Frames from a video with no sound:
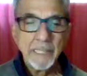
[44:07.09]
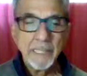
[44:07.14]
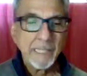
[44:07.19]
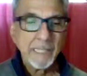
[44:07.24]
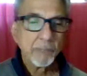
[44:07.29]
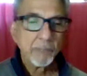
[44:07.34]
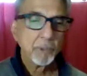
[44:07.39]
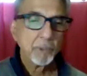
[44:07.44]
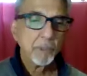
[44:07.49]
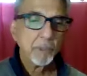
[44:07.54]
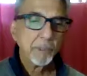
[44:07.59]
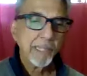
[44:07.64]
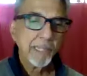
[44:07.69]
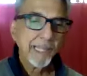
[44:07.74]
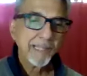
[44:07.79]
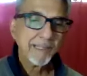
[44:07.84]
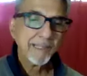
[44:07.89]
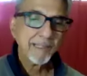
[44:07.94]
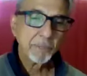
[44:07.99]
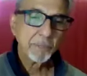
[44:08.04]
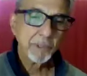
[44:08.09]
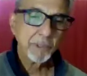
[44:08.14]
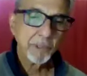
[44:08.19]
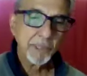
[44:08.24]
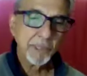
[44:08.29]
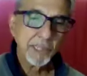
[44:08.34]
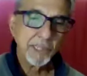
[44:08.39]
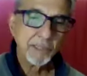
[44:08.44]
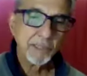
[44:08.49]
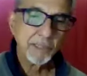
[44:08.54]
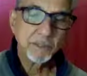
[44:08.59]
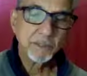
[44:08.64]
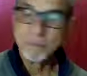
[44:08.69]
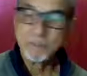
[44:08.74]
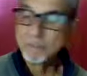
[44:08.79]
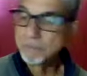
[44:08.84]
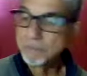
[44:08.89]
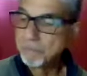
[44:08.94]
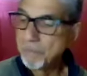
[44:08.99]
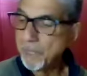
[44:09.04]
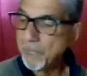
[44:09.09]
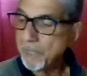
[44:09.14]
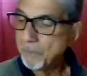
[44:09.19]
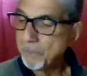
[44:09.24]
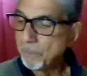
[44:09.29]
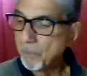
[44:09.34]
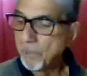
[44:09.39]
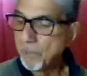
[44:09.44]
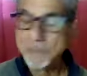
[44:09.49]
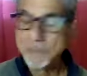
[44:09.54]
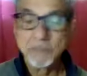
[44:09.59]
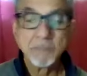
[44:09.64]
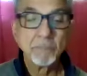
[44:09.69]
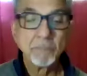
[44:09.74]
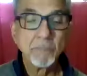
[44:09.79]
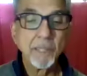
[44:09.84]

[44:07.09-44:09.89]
and will get liberated by what?